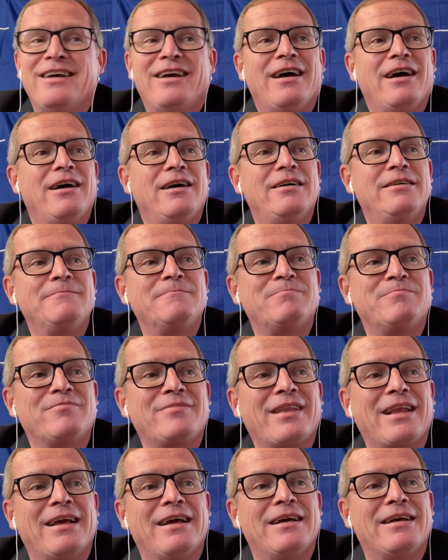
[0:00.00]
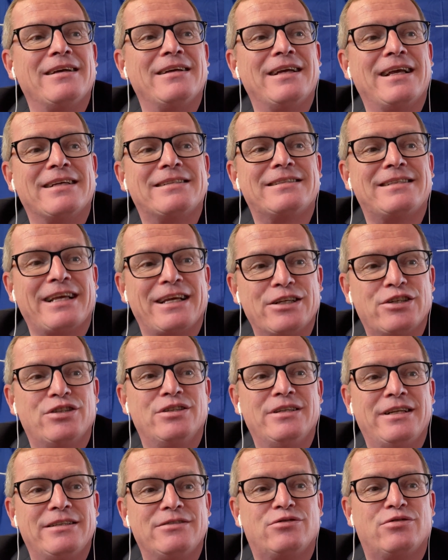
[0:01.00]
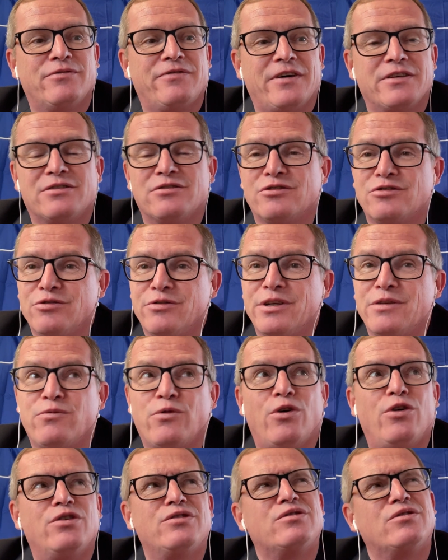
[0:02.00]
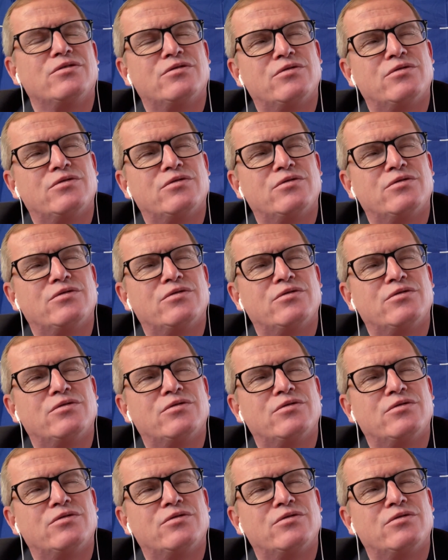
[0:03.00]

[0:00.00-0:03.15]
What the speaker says: accession in 2002 it was, or